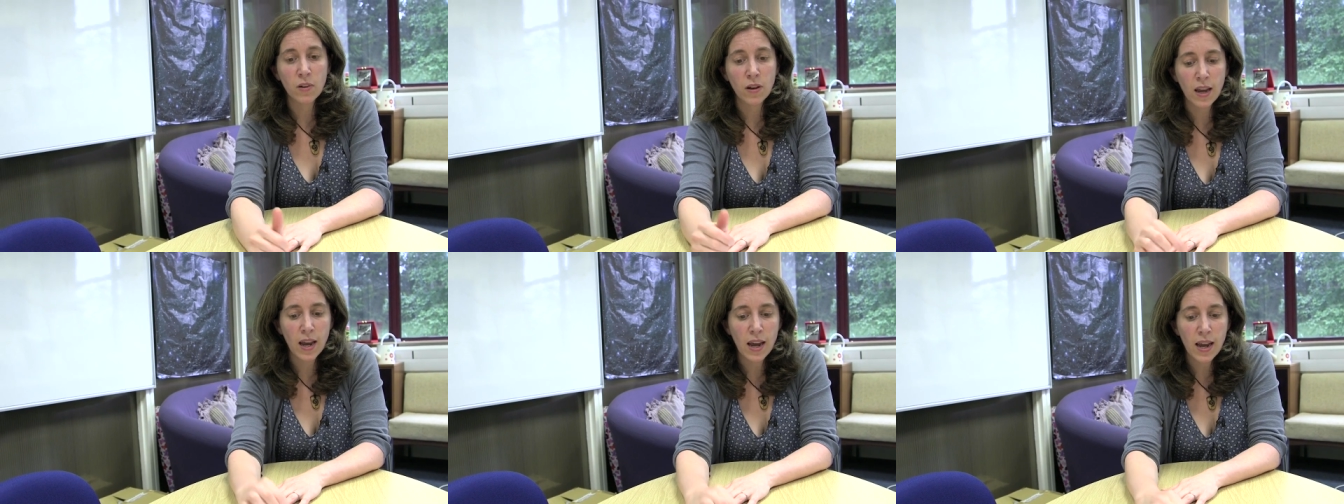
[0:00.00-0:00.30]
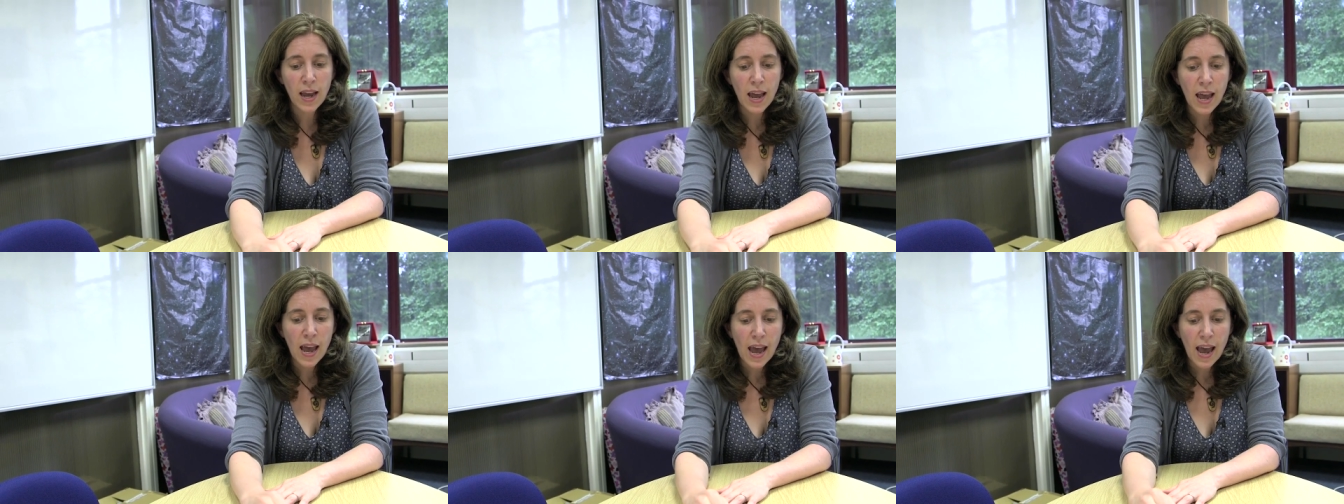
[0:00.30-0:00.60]

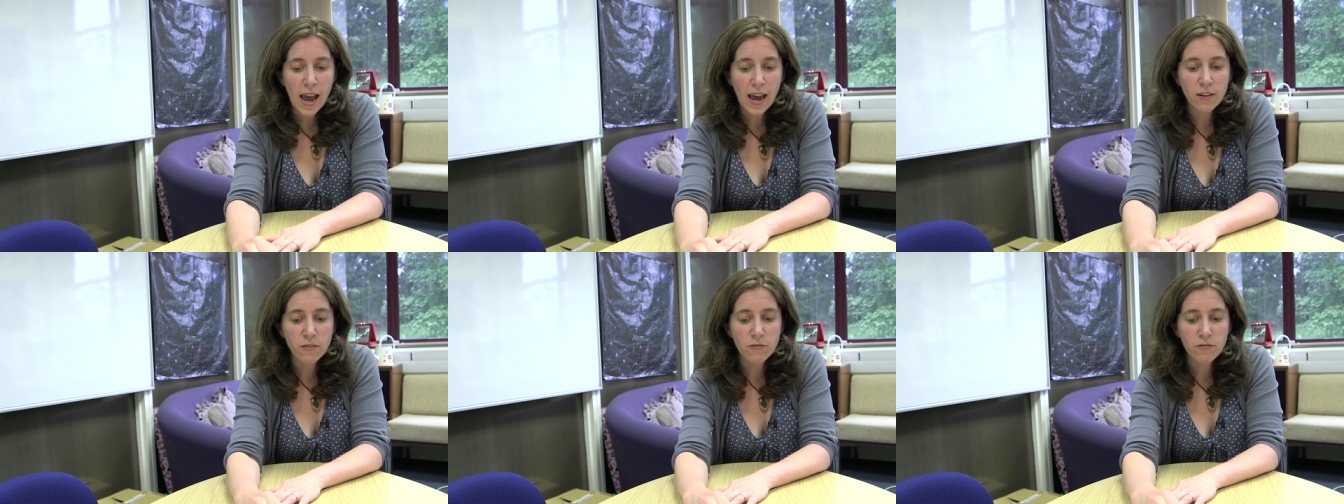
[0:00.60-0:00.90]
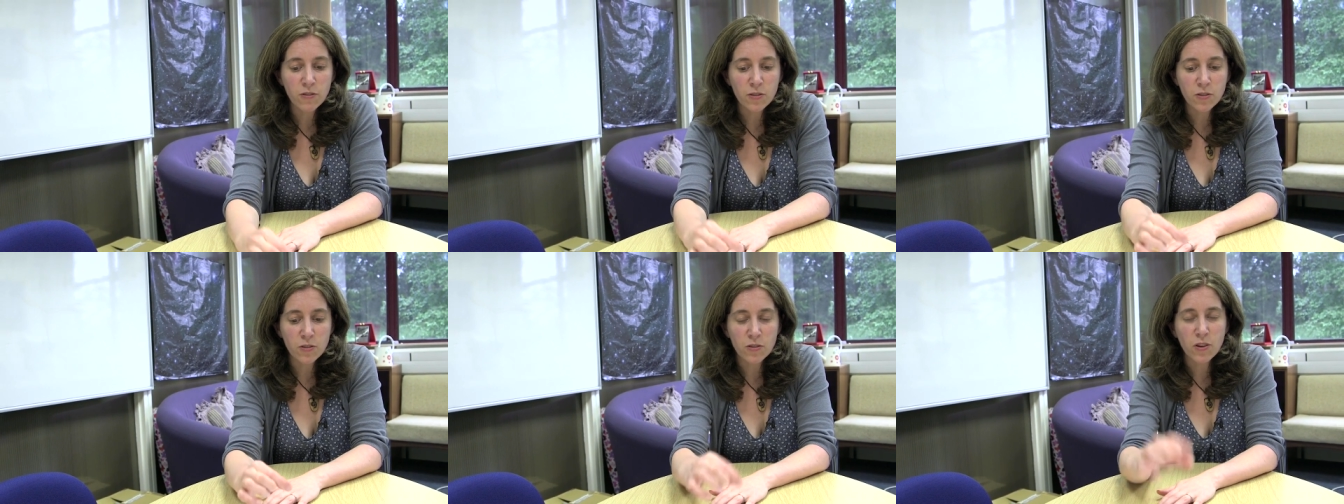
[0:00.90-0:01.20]
Okay? And
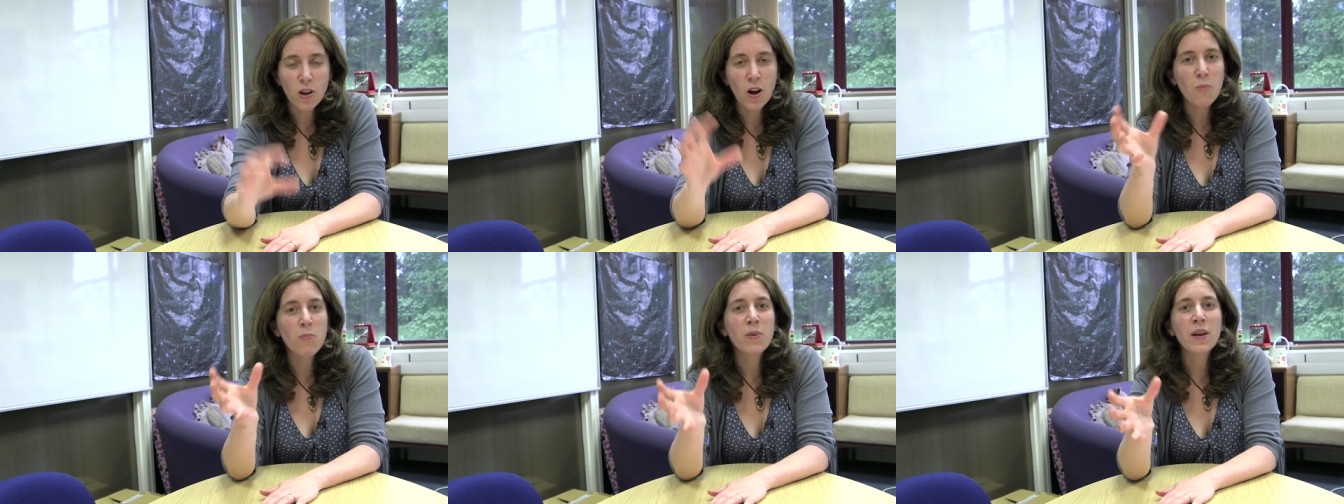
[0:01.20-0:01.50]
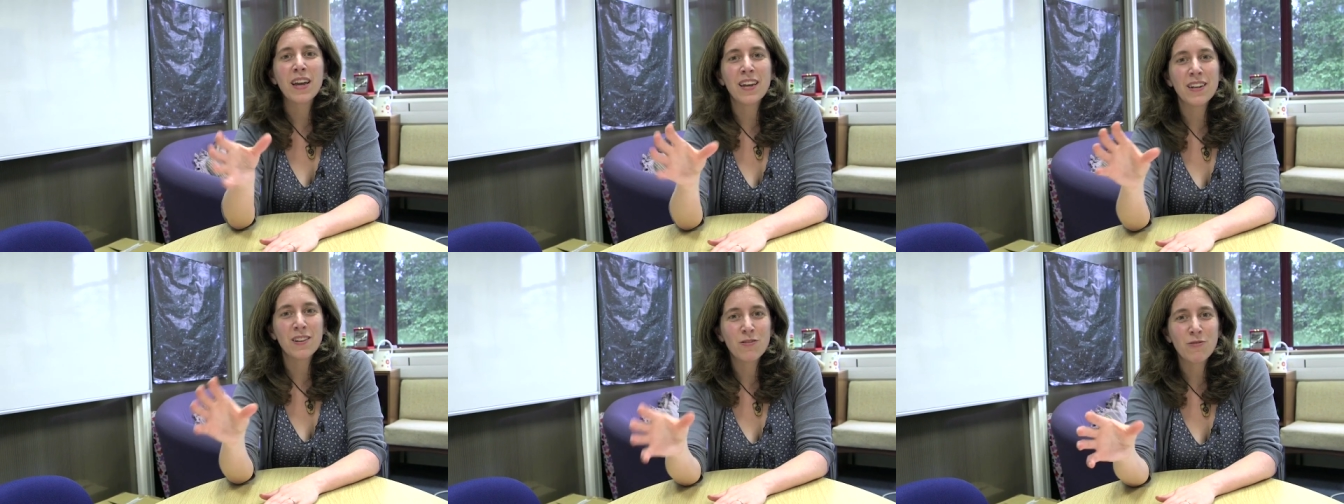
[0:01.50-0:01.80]
for
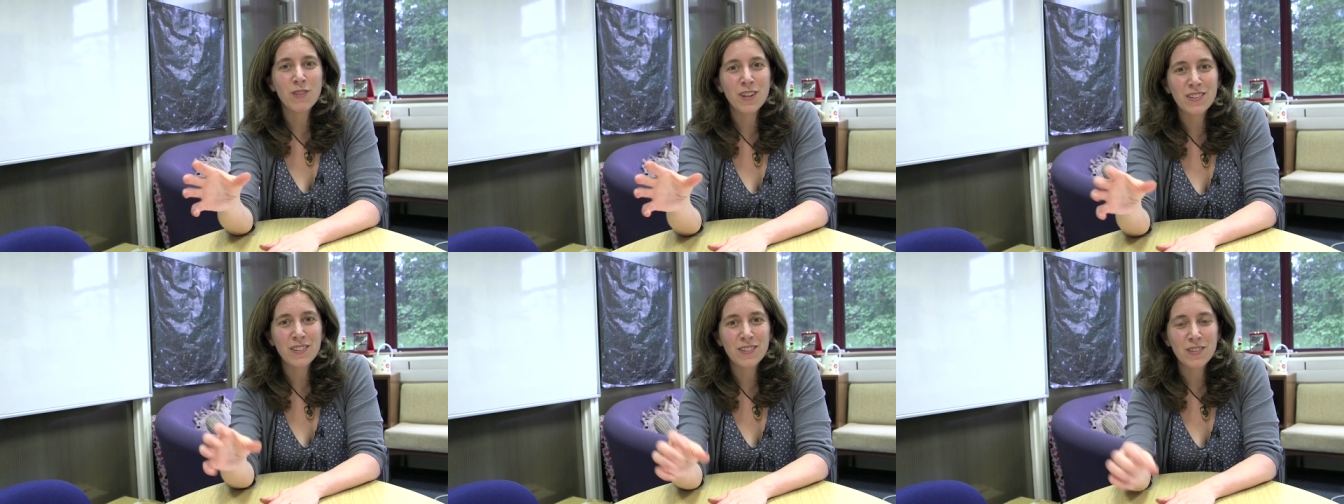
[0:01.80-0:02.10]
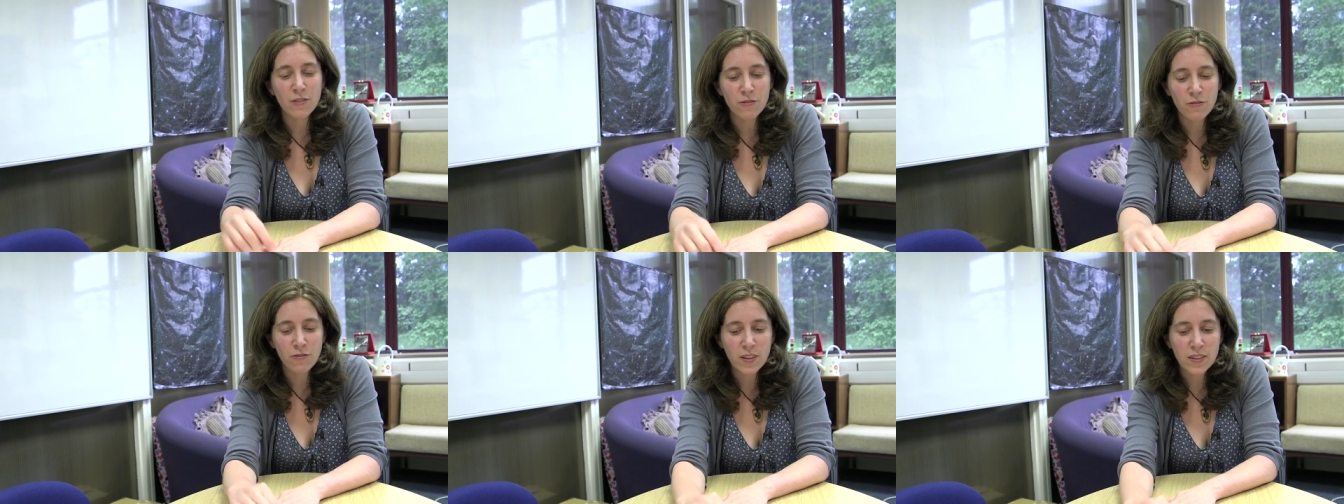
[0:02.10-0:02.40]
complicated
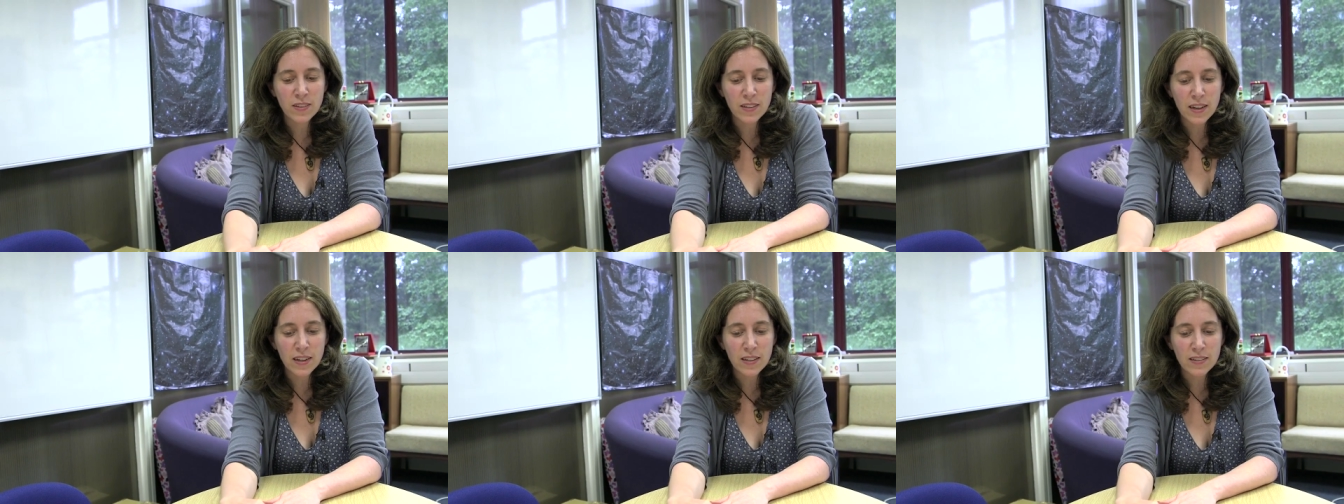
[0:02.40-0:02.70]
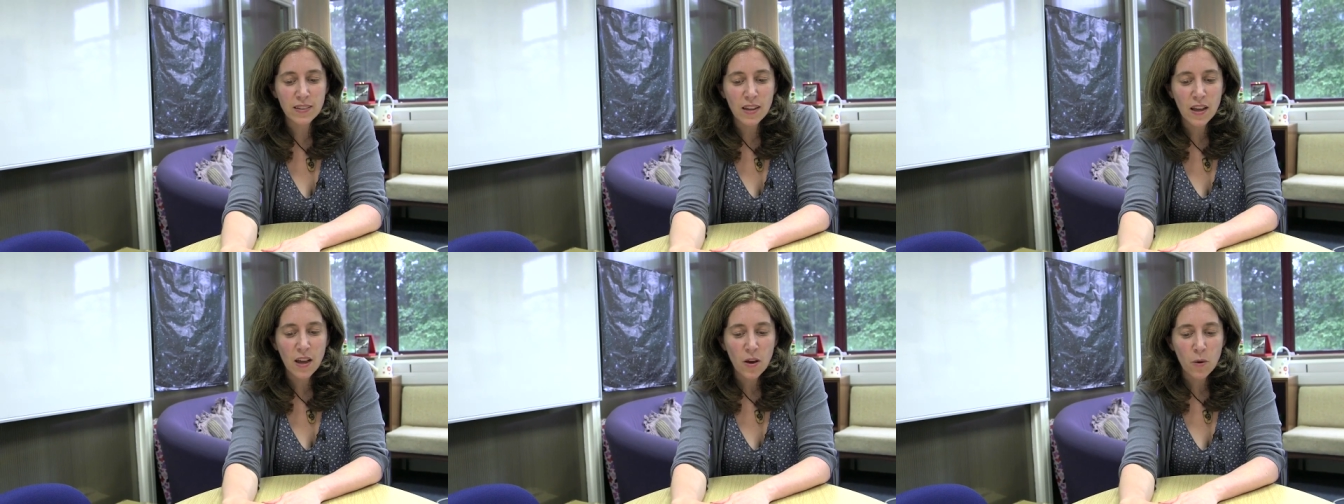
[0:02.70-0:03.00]
reasons of
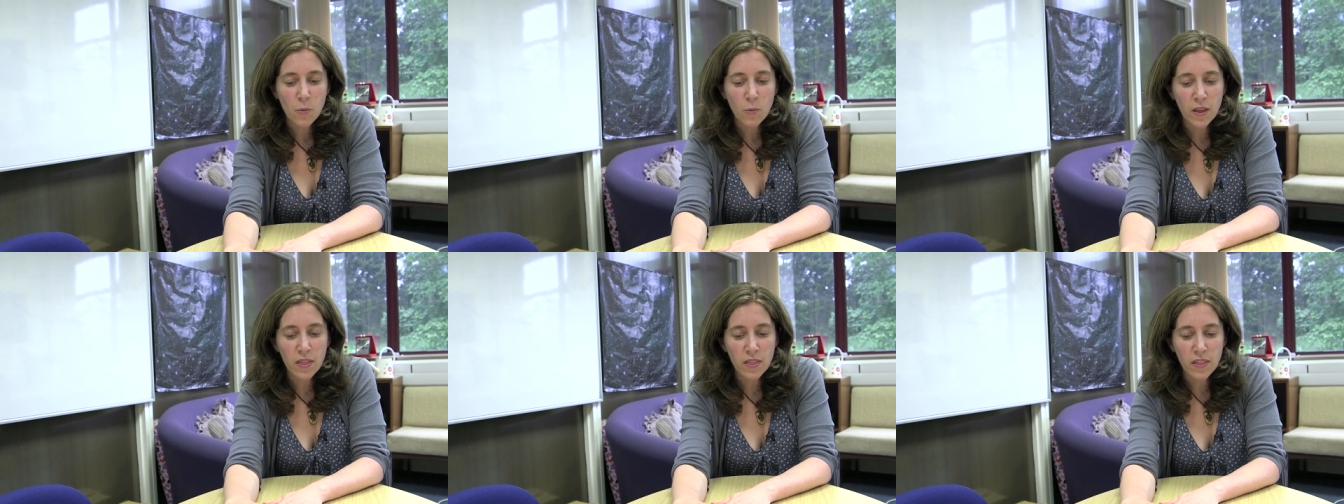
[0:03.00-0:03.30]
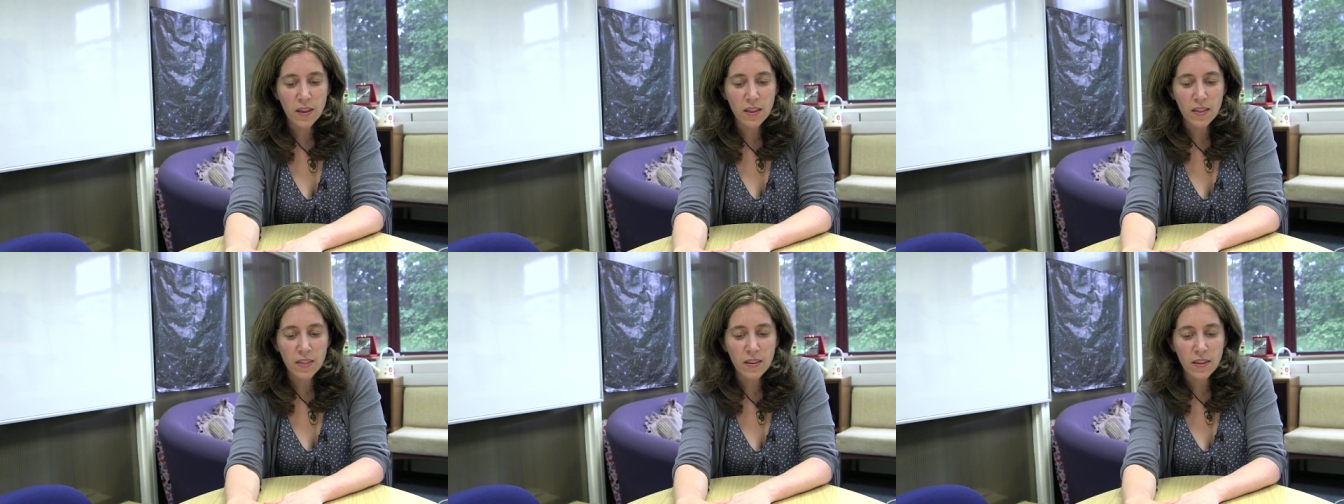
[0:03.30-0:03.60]
physics, we
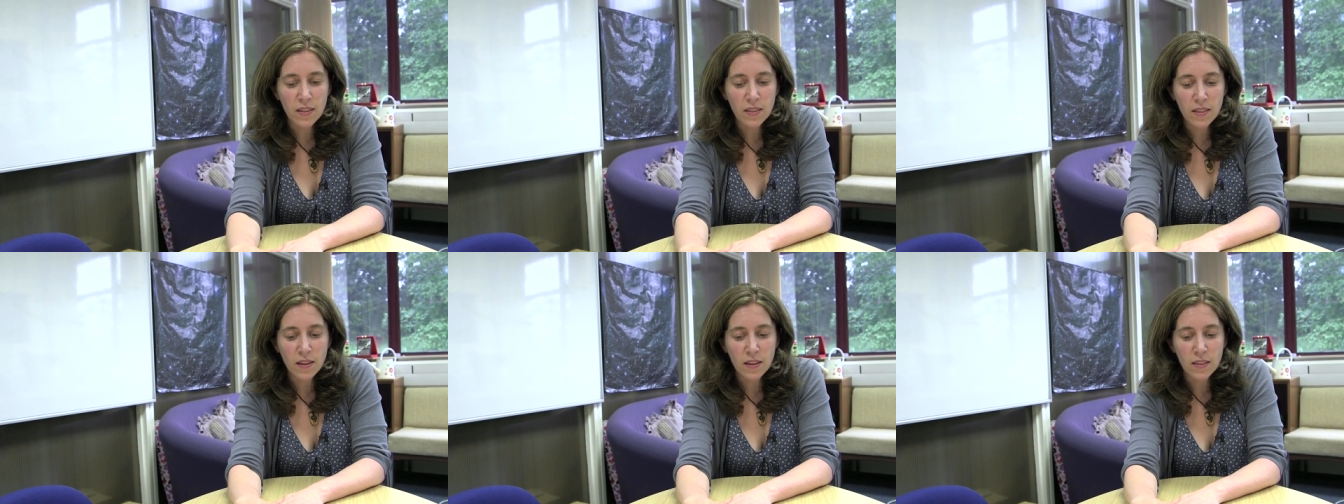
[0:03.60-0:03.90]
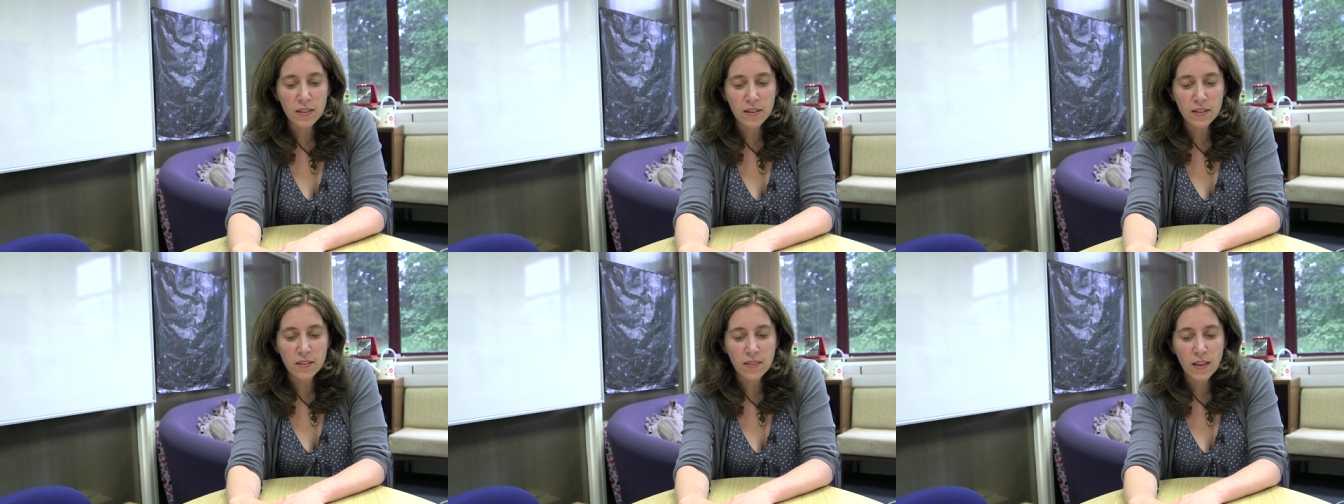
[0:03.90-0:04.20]
think that,
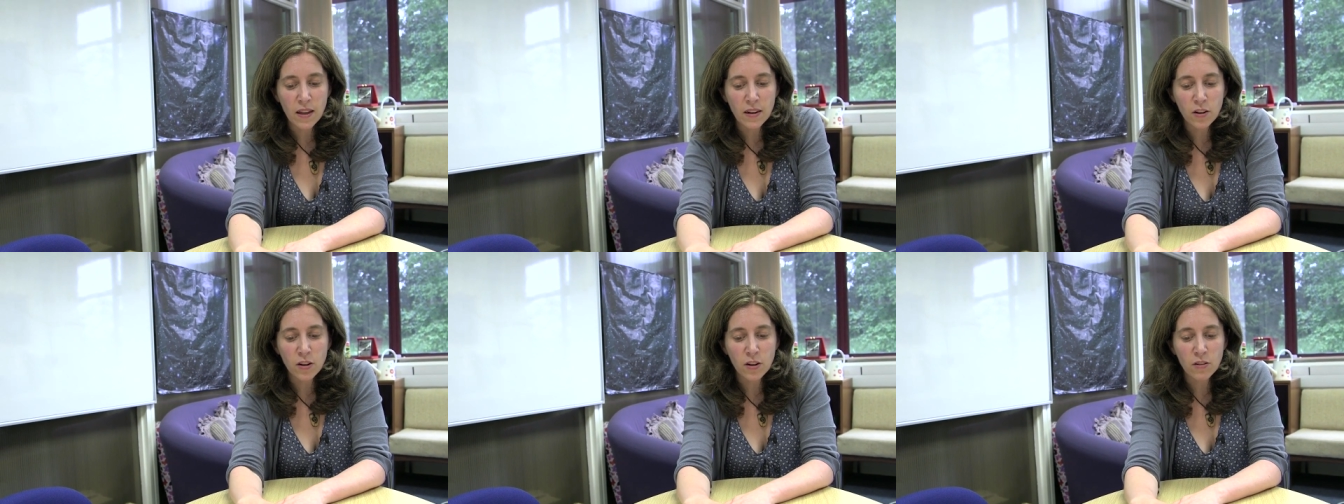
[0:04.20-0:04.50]
that this then